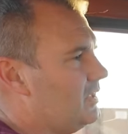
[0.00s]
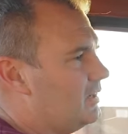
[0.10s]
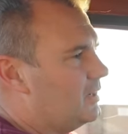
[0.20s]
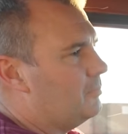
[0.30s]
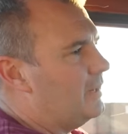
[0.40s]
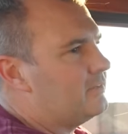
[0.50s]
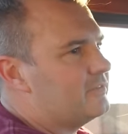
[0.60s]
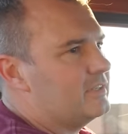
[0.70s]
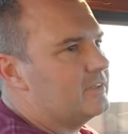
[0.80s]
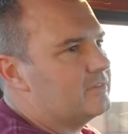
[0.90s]
uh,
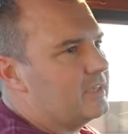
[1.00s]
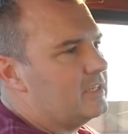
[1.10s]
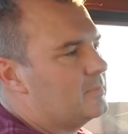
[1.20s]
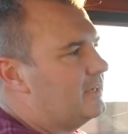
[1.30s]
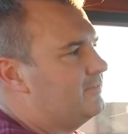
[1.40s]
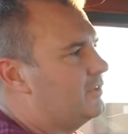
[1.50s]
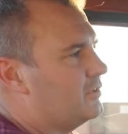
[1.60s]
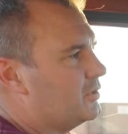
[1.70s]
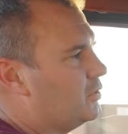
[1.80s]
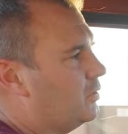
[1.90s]
bounciness that you might feel
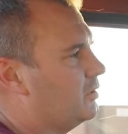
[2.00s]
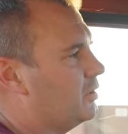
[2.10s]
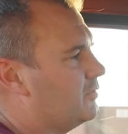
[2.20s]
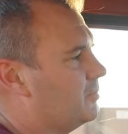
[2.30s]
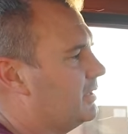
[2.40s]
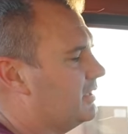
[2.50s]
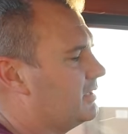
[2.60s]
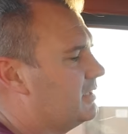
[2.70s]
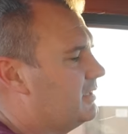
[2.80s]
in a coilover, but